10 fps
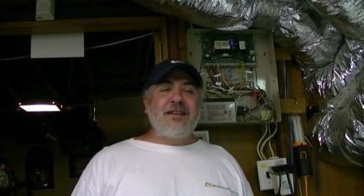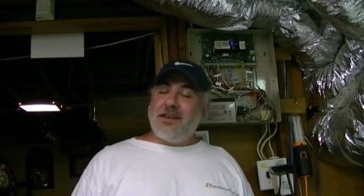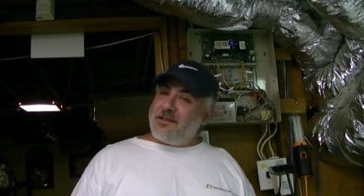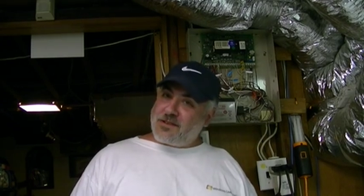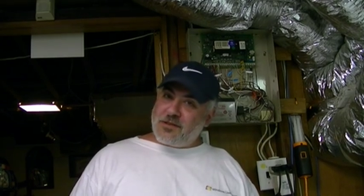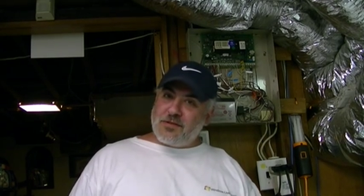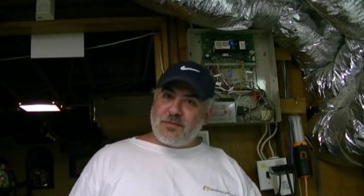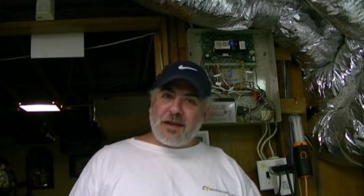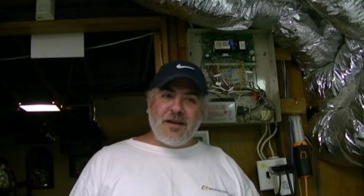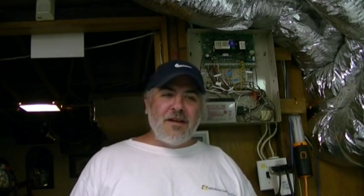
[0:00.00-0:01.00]
excuse
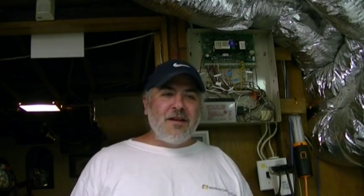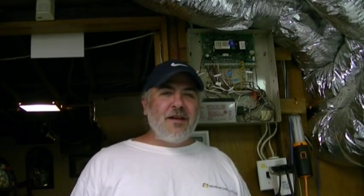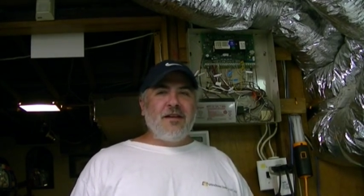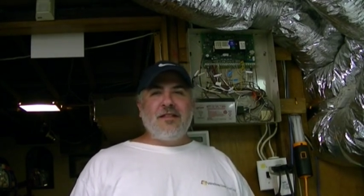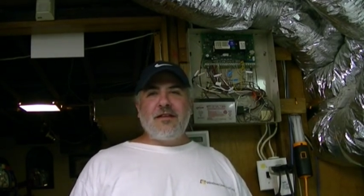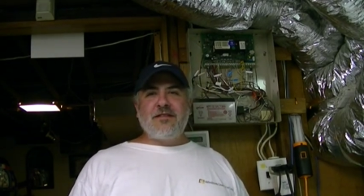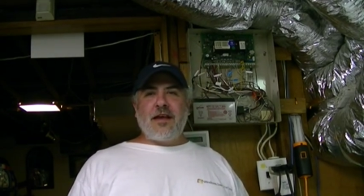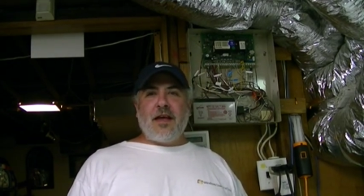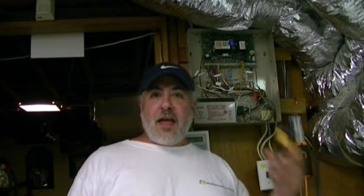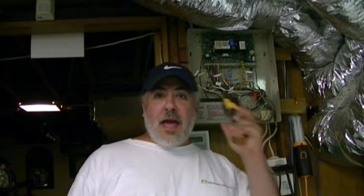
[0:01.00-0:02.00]
me, they
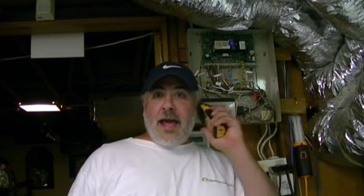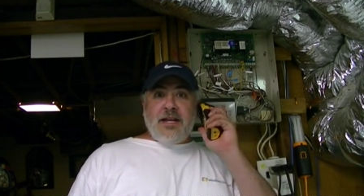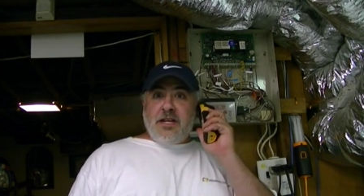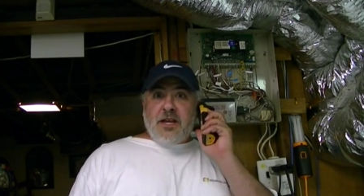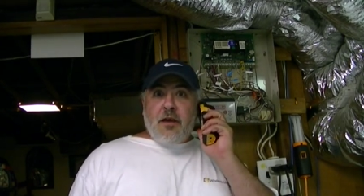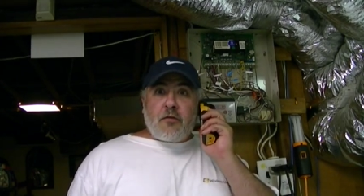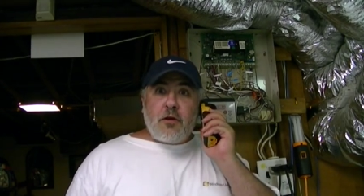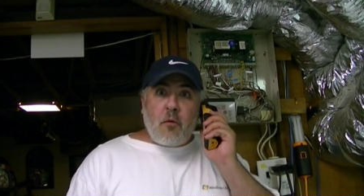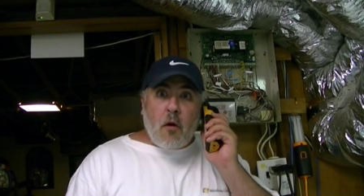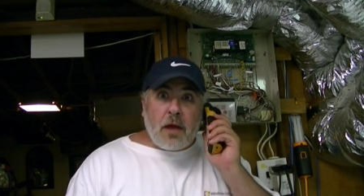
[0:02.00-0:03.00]
say, ADT, are
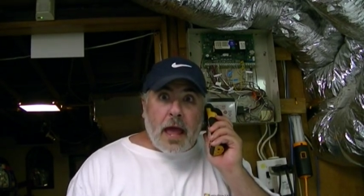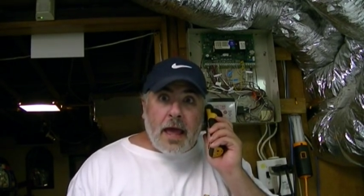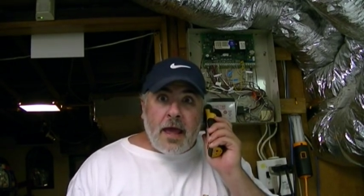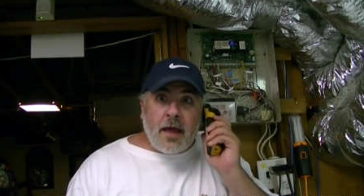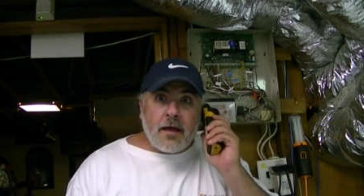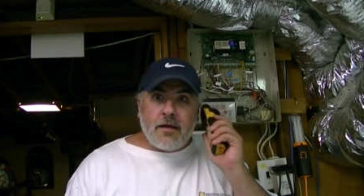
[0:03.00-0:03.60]
you okay?